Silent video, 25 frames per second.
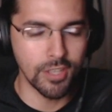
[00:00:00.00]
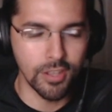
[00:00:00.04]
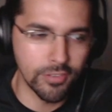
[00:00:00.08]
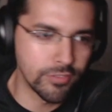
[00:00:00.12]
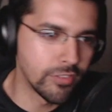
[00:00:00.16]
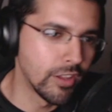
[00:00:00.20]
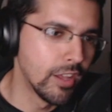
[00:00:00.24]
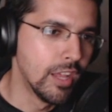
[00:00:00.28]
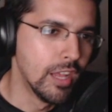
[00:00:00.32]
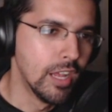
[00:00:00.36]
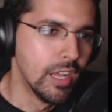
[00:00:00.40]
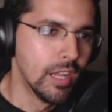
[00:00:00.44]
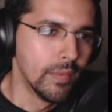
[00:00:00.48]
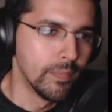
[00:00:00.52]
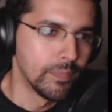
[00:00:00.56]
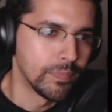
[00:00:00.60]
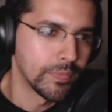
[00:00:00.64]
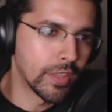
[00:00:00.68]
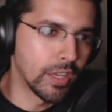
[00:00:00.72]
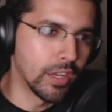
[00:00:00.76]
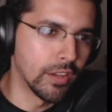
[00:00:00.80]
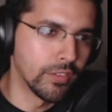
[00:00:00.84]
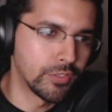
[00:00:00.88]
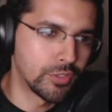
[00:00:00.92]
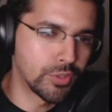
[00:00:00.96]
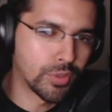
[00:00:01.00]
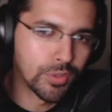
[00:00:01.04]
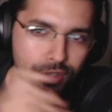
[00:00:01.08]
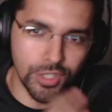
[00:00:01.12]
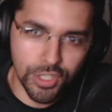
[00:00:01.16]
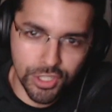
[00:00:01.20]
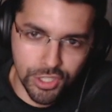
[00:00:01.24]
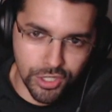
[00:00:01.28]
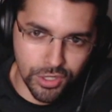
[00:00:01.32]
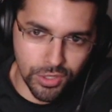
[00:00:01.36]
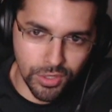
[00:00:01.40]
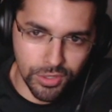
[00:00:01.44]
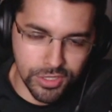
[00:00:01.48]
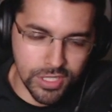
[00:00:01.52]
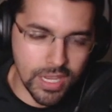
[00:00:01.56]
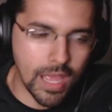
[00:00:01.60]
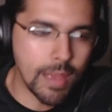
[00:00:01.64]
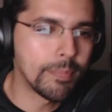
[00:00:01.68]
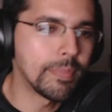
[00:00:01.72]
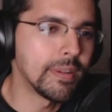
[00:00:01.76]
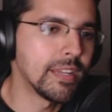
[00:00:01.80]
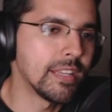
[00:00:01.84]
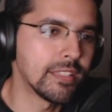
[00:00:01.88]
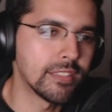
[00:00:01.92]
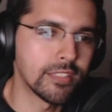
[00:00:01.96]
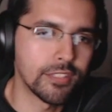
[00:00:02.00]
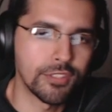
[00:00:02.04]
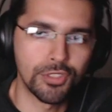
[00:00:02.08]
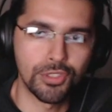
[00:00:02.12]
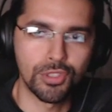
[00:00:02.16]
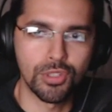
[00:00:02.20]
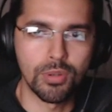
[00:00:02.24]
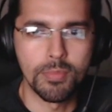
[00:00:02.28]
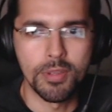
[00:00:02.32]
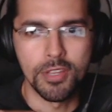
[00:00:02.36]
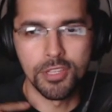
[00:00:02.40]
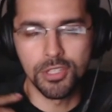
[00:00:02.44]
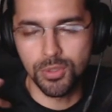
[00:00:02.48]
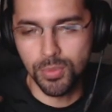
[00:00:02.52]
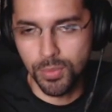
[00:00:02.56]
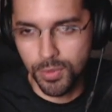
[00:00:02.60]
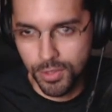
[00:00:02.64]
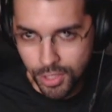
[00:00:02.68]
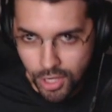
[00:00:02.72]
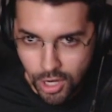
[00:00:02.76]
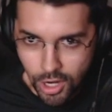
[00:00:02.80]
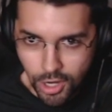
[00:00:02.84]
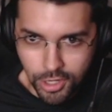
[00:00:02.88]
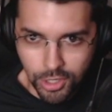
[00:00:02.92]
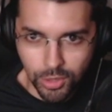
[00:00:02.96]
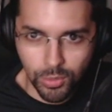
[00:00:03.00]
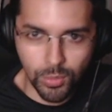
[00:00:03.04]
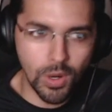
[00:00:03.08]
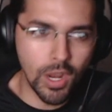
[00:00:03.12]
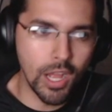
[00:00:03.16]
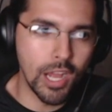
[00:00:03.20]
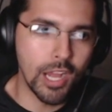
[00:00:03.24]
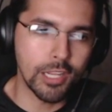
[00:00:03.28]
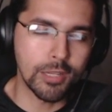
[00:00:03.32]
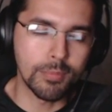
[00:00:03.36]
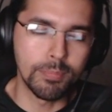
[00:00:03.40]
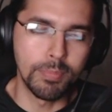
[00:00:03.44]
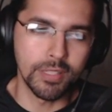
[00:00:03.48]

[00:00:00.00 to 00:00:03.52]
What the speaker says: of traditional Japanese instruments with hard rock,